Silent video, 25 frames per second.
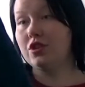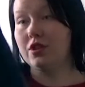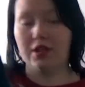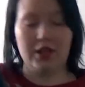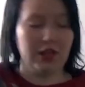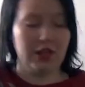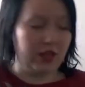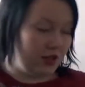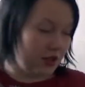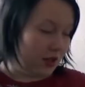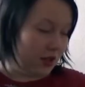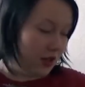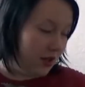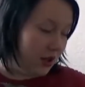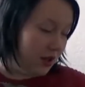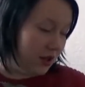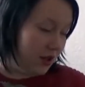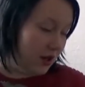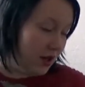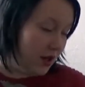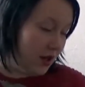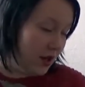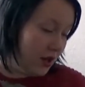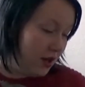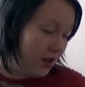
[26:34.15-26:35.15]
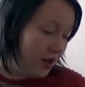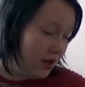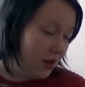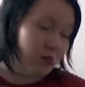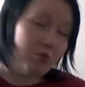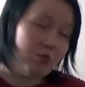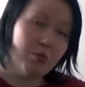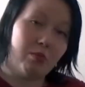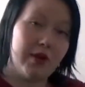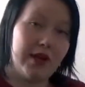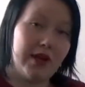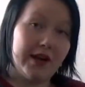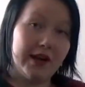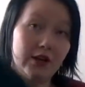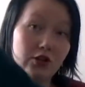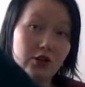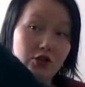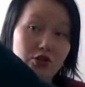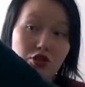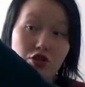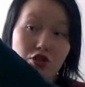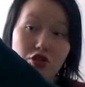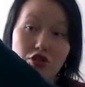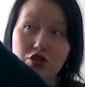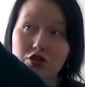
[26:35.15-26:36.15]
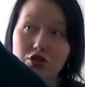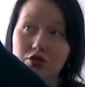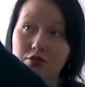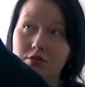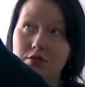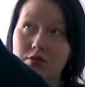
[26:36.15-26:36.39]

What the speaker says: in Merino Sock,